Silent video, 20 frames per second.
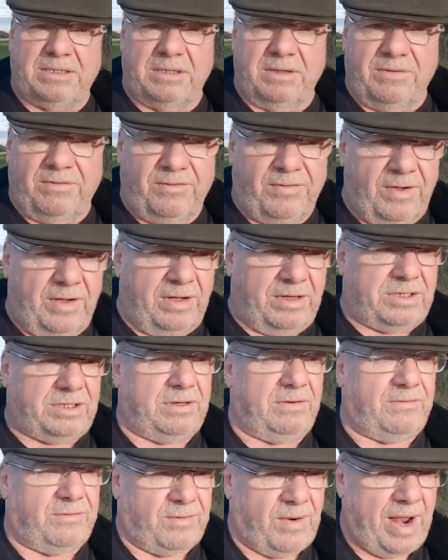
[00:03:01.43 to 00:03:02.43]
the first
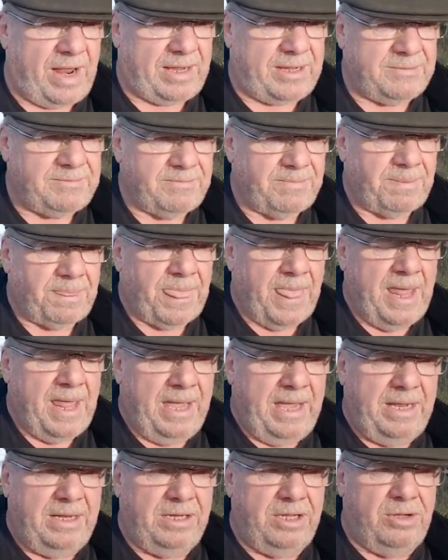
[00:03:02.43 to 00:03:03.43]
frack
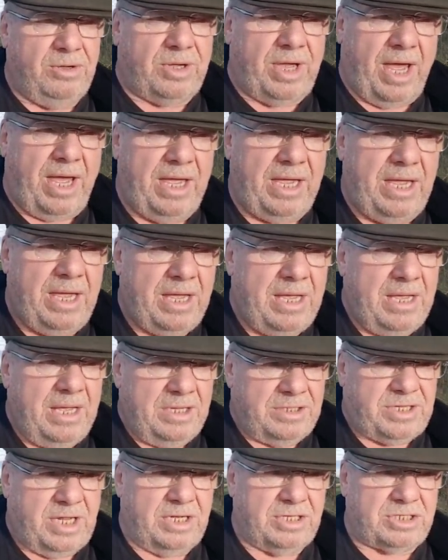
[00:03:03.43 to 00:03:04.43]
in the UK
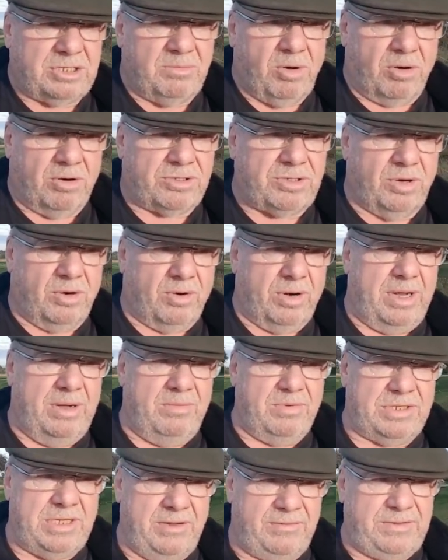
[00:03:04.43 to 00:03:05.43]
since the moratorium
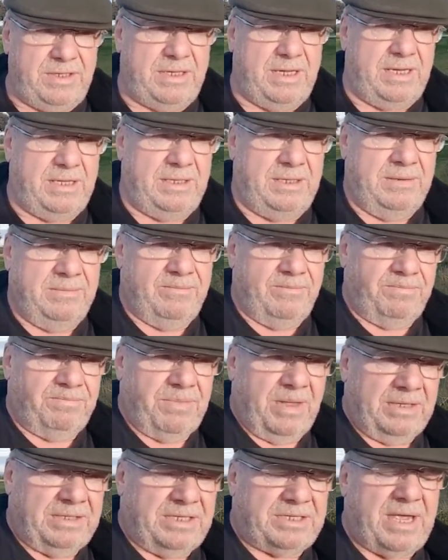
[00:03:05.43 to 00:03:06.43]
was lifted in
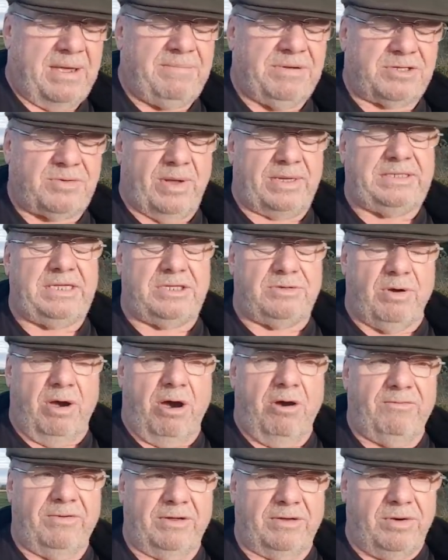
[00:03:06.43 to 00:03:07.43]
December
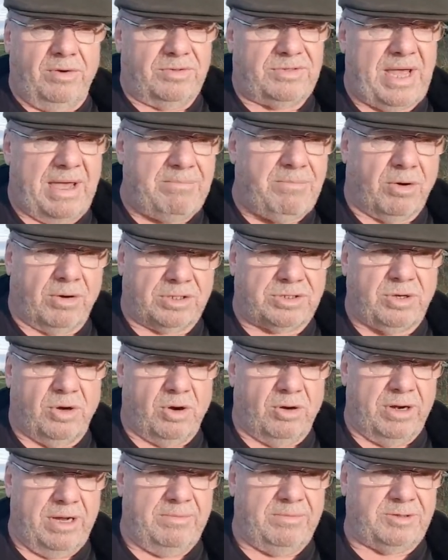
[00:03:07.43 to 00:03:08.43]
2012. And of course, that
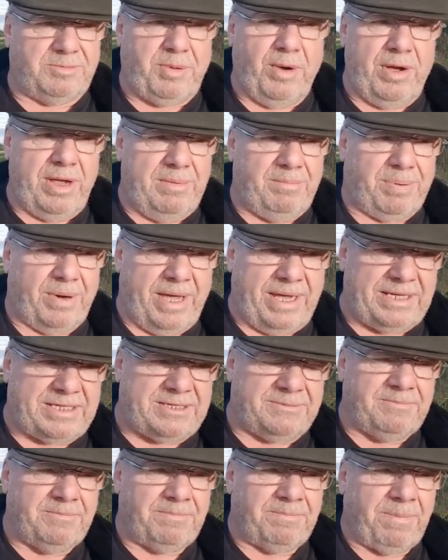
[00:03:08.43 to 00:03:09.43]
moratorium was put in
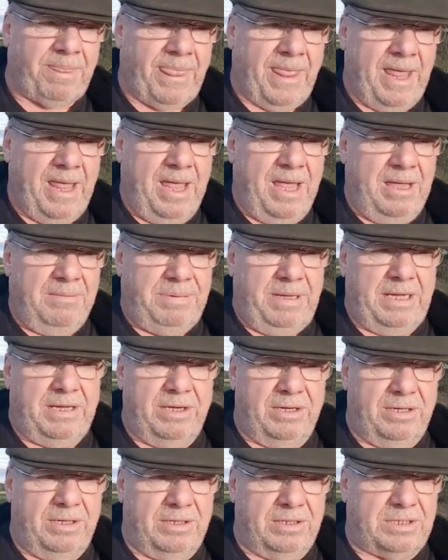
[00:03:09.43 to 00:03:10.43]
place
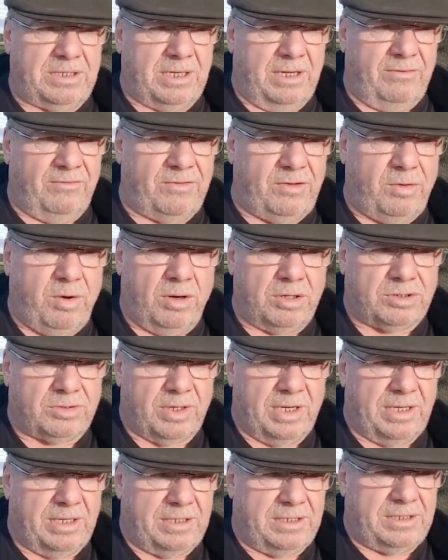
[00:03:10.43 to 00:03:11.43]
because of
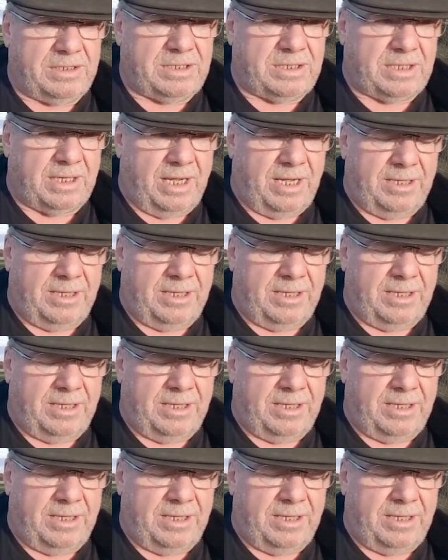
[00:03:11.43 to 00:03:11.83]
Quadrilla's